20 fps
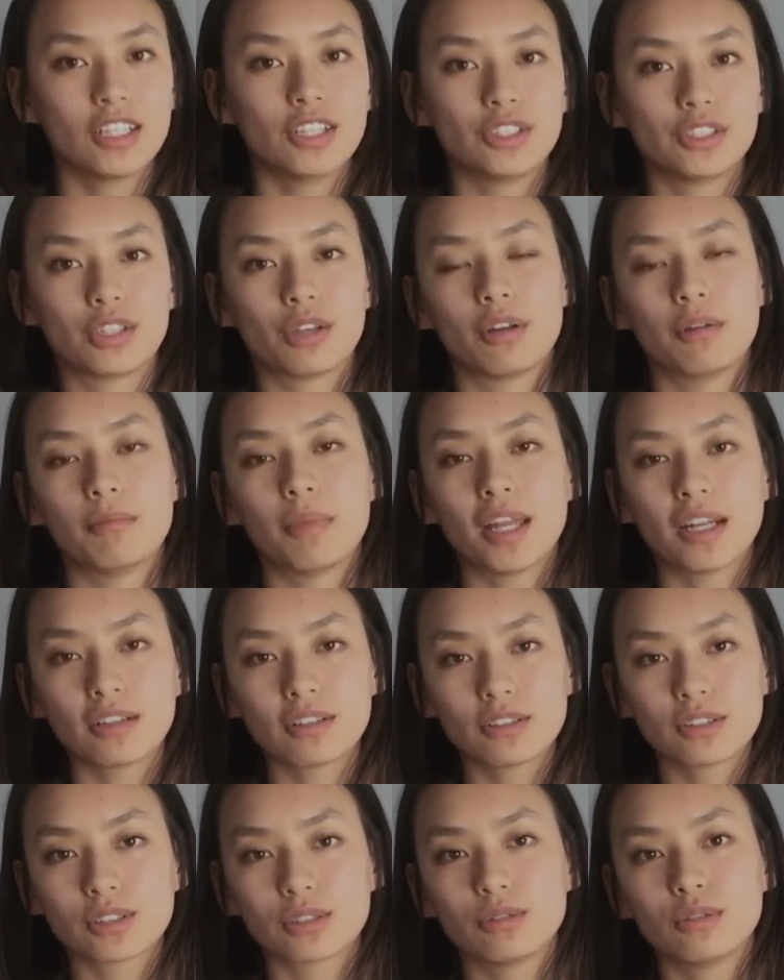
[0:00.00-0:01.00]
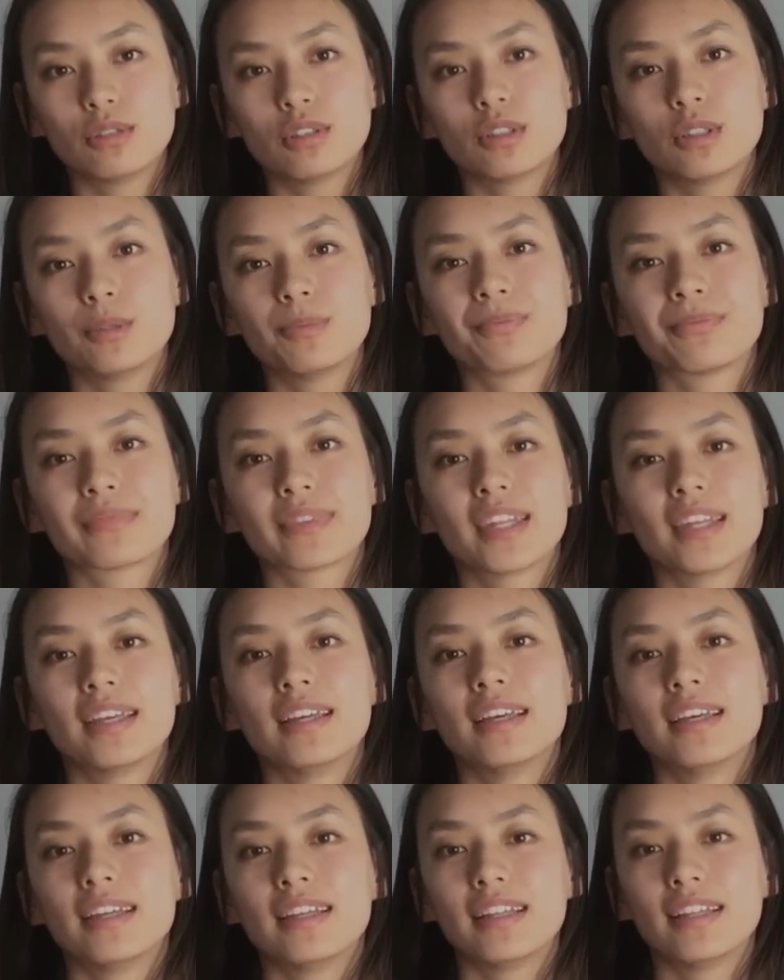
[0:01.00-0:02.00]
So in medical school,
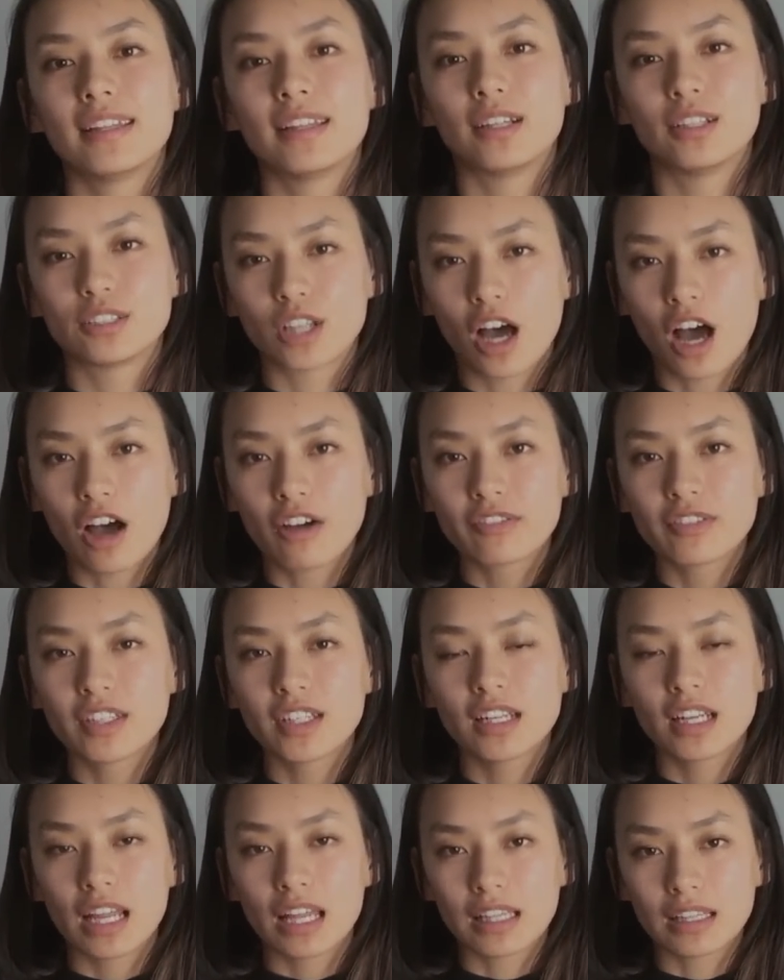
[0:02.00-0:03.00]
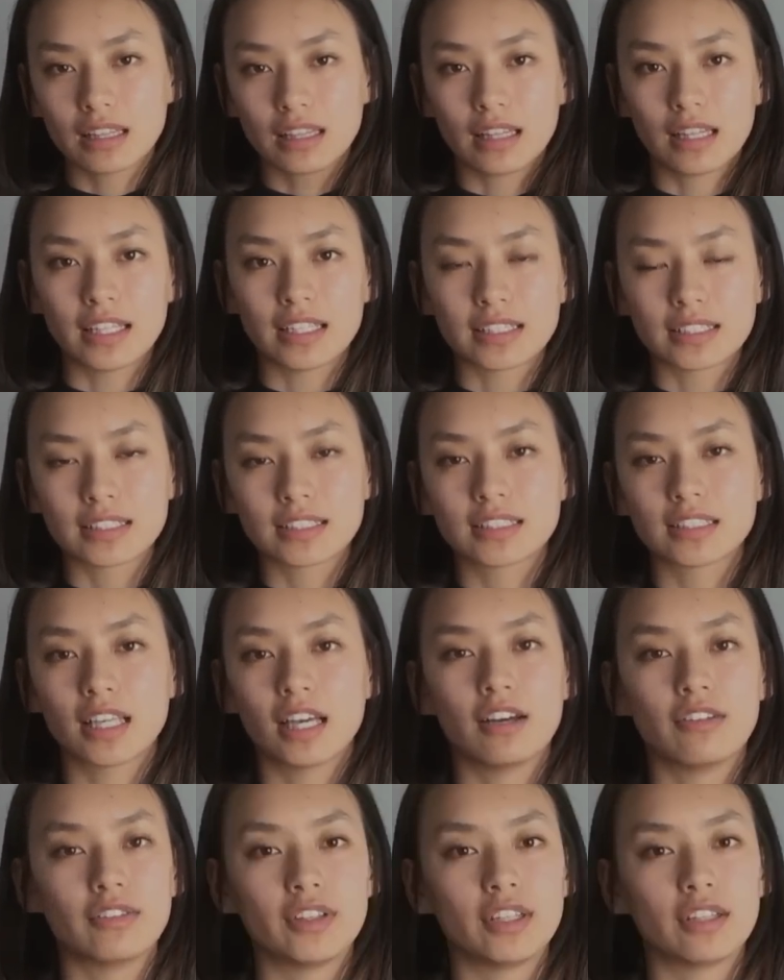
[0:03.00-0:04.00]
there's often lists
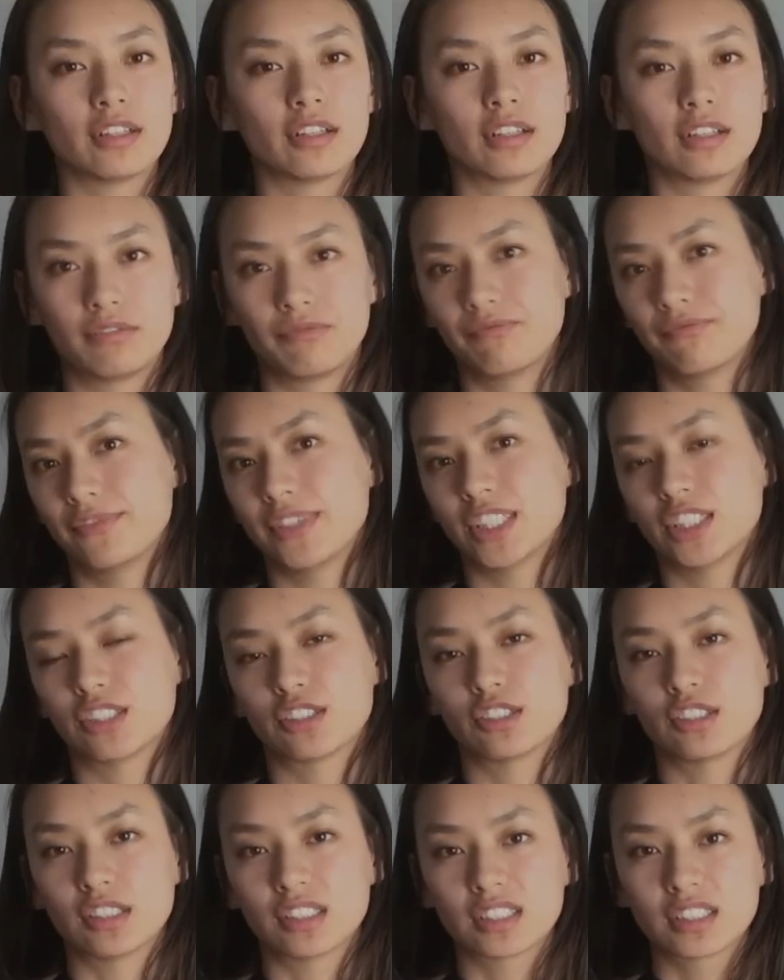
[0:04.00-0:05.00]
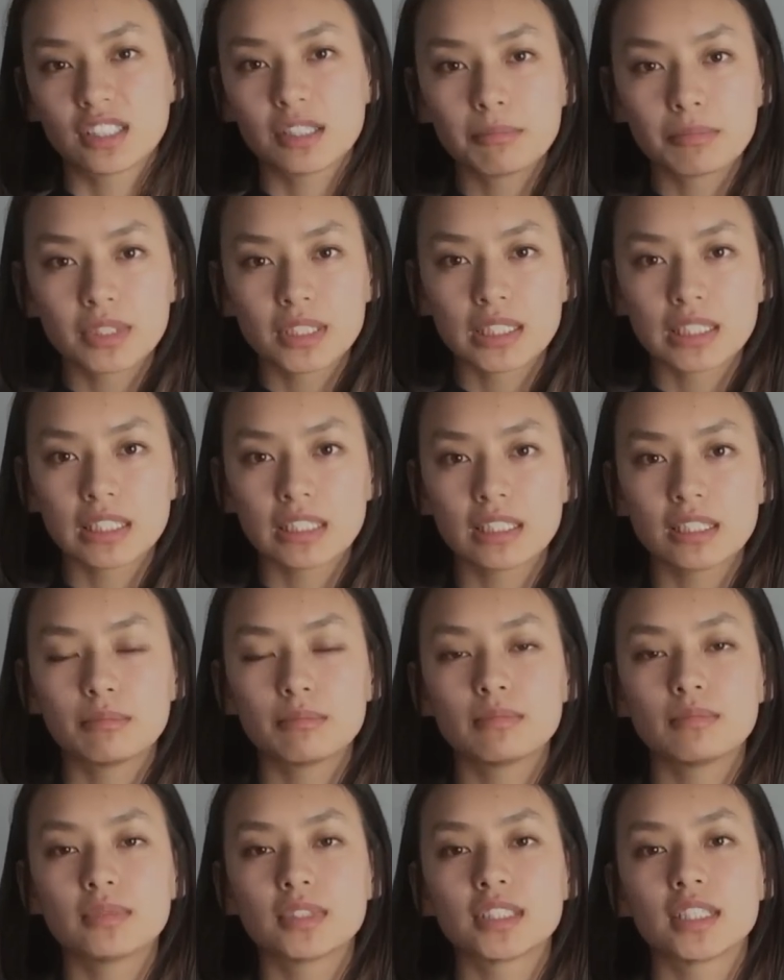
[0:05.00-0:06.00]
of either physical
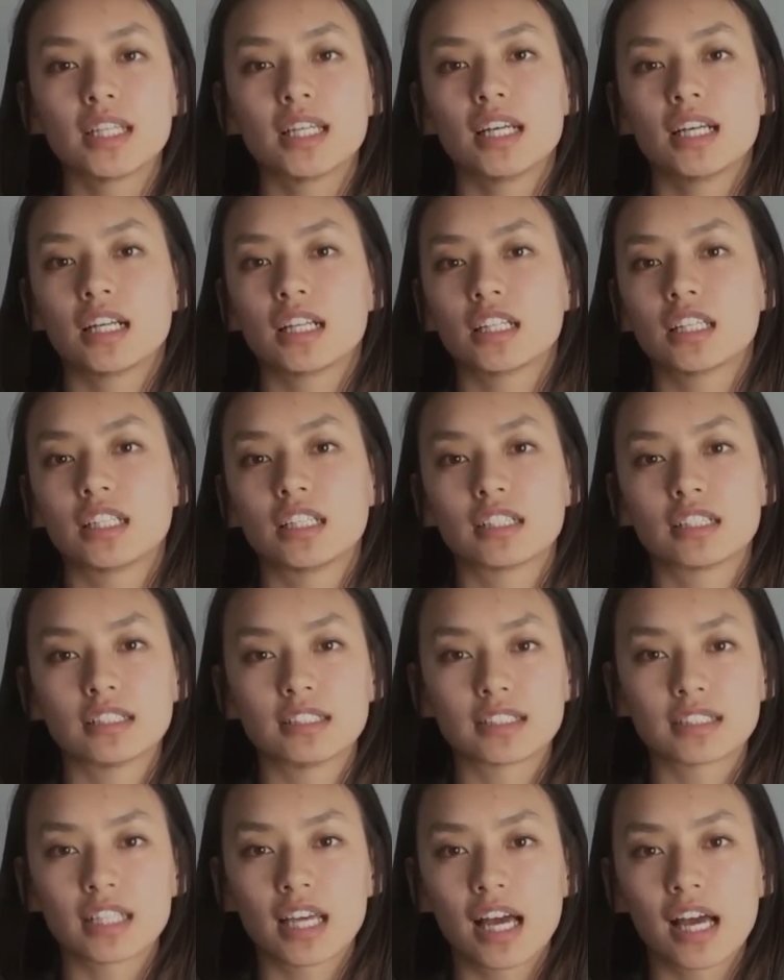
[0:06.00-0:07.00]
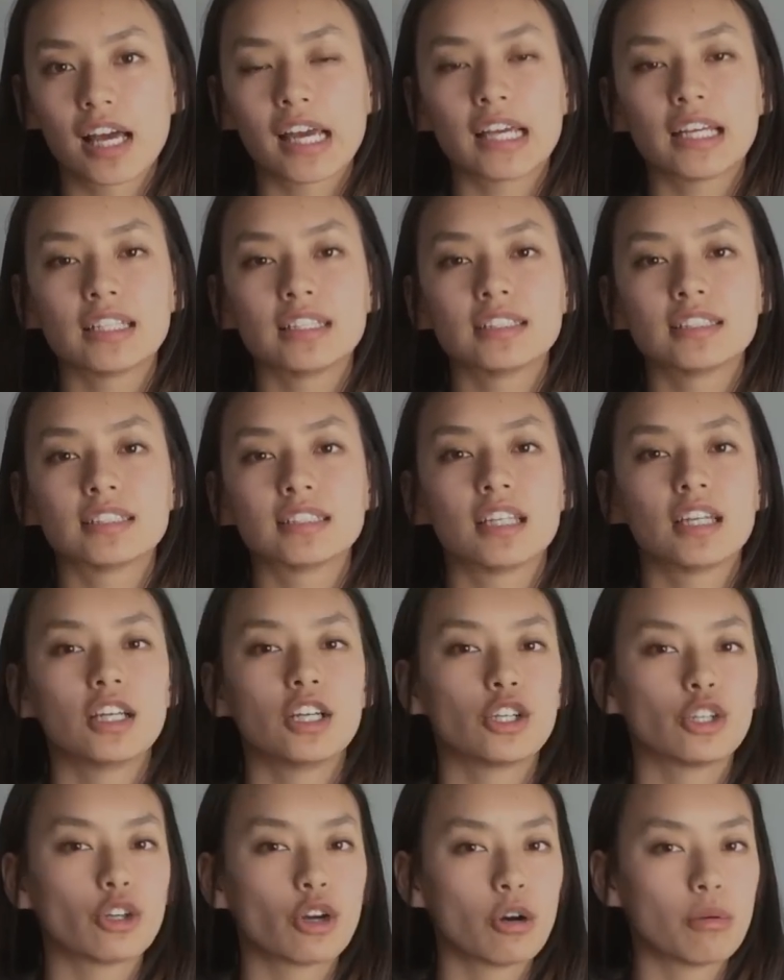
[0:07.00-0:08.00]
symptoms, clinical signs,
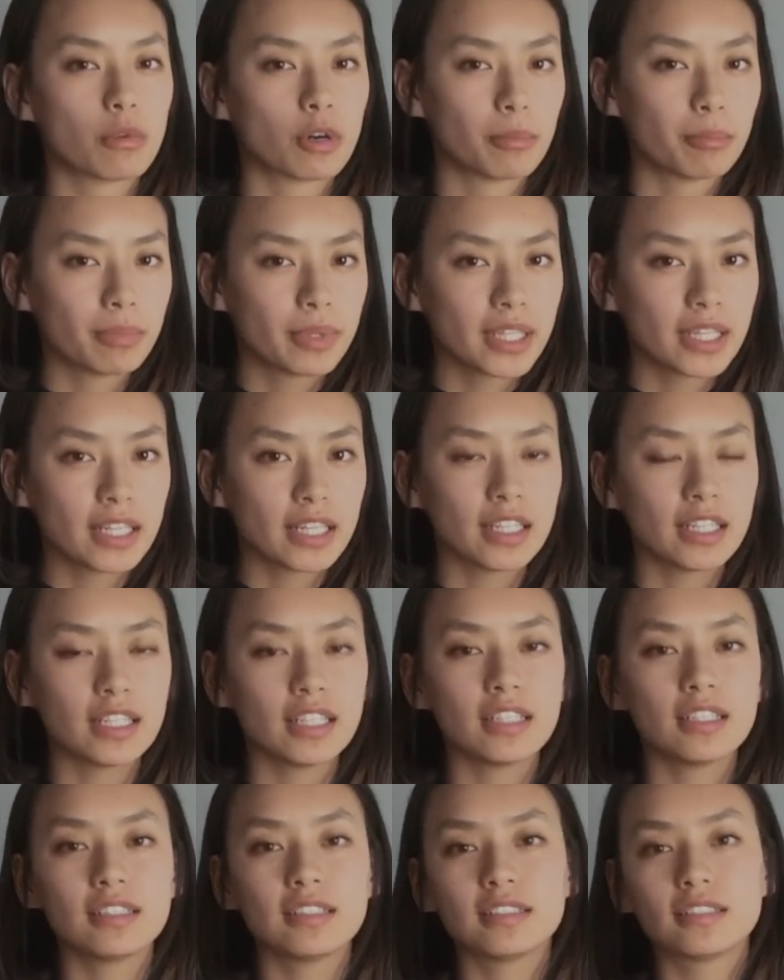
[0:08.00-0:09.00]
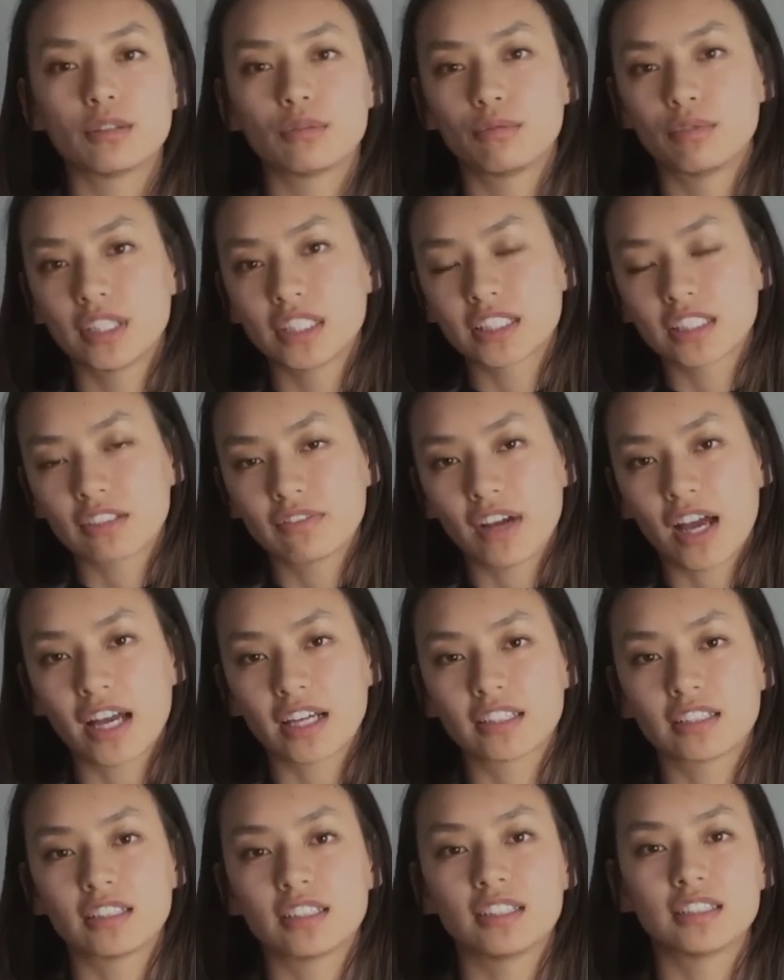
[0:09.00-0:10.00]
comorbidities, risk
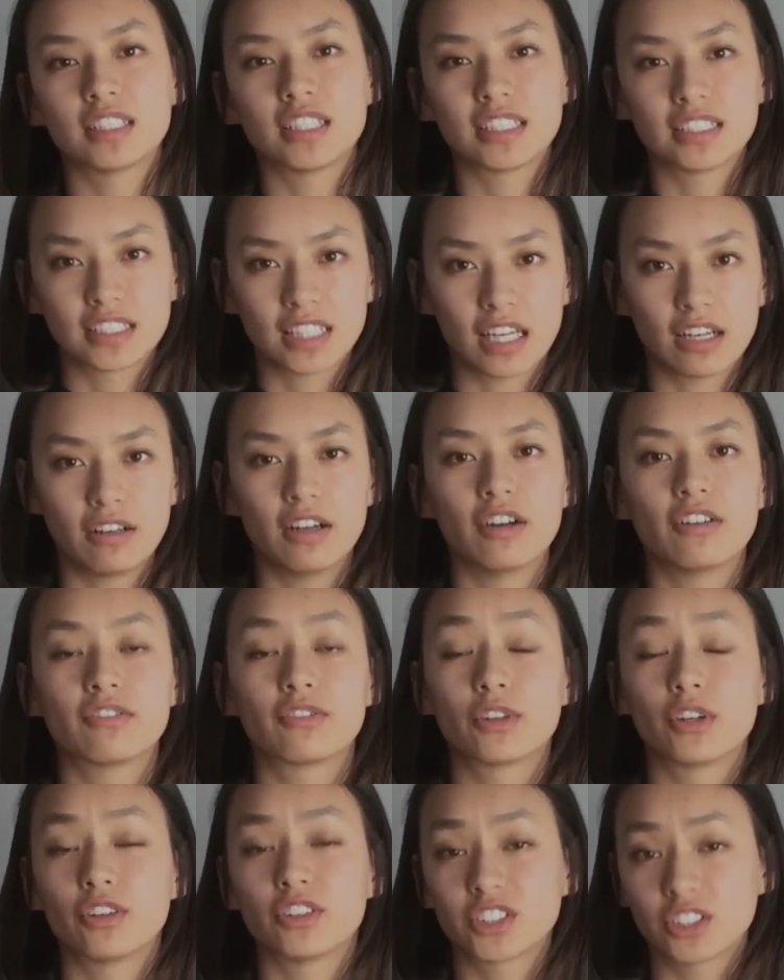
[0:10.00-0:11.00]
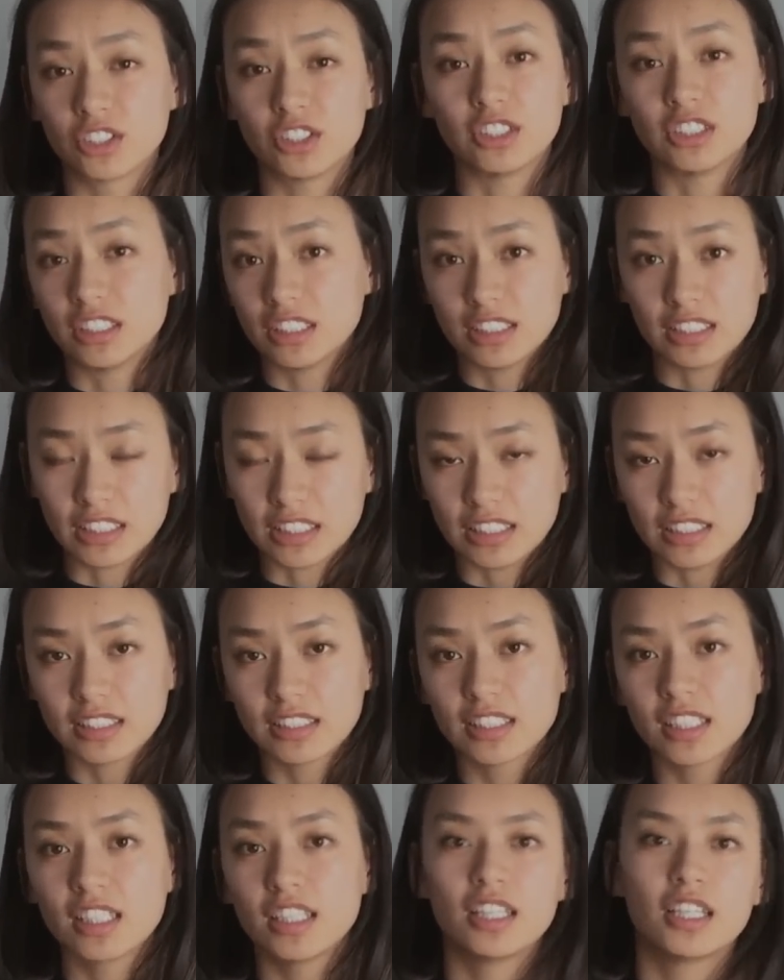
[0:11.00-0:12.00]
factors, etc. for a certain disease.